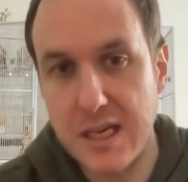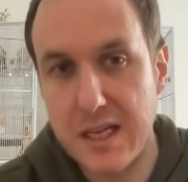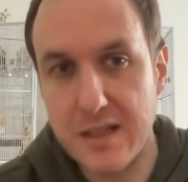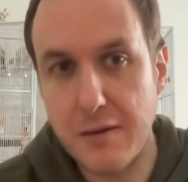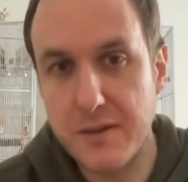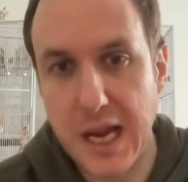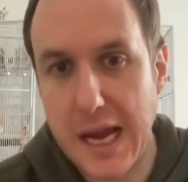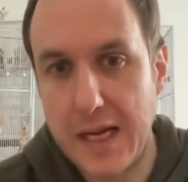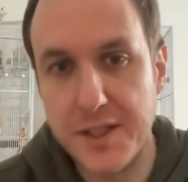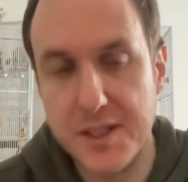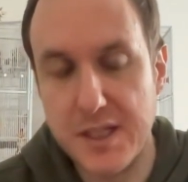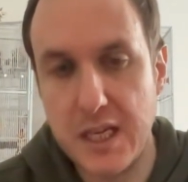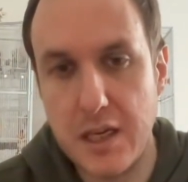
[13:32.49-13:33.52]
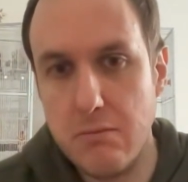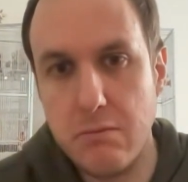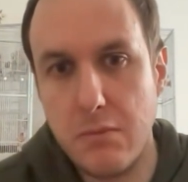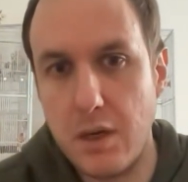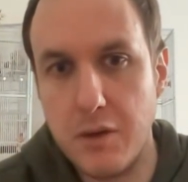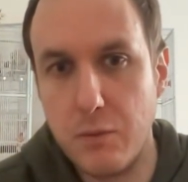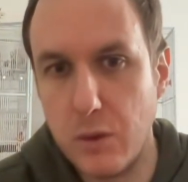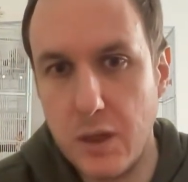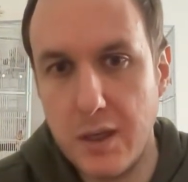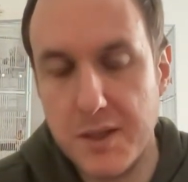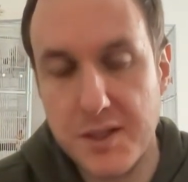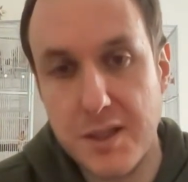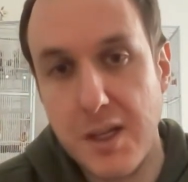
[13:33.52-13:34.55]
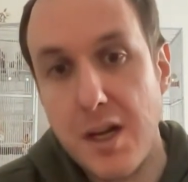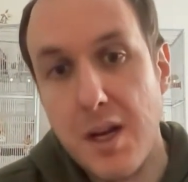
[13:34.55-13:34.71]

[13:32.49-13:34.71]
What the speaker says: Those hands to him are the worst.